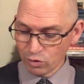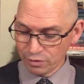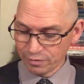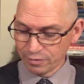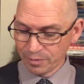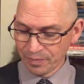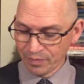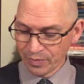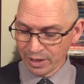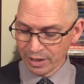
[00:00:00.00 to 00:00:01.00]
wolf,
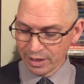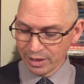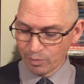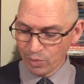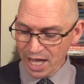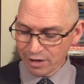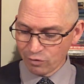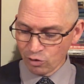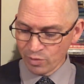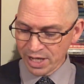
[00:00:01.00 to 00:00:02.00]
black
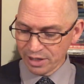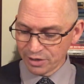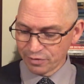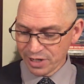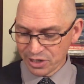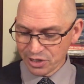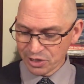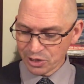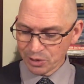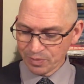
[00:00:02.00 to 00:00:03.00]
is
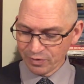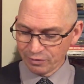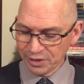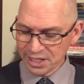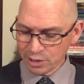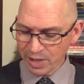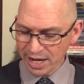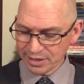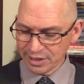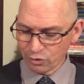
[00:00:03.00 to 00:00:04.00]
vengeance, Flint's
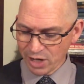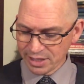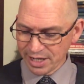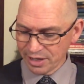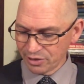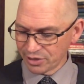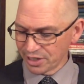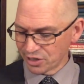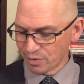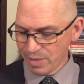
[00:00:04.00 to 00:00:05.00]
passing, red nails,
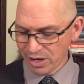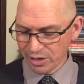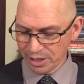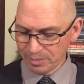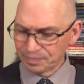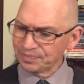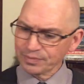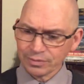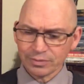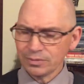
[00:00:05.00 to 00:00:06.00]
and Cimmeria.
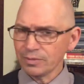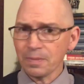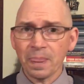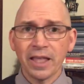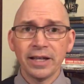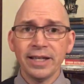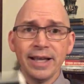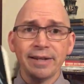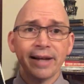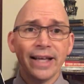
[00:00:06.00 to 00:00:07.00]

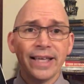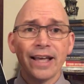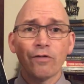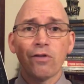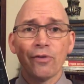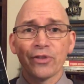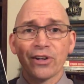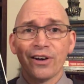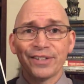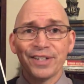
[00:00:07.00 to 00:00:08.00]
Again, I can't fault the
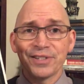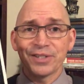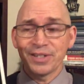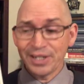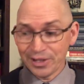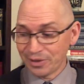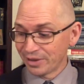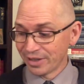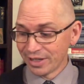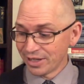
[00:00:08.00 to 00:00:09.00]
contents here.
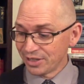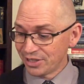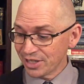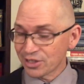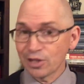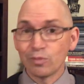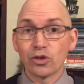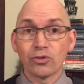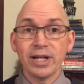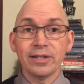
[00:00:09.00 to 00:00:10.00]
Just some
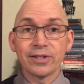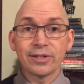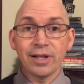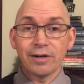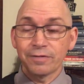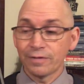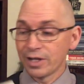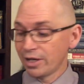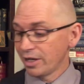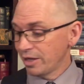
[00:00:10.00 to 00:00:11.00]
great stuff.
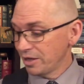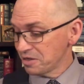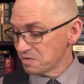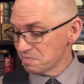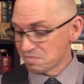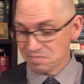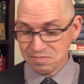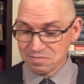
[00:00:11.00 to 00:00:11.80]
Um,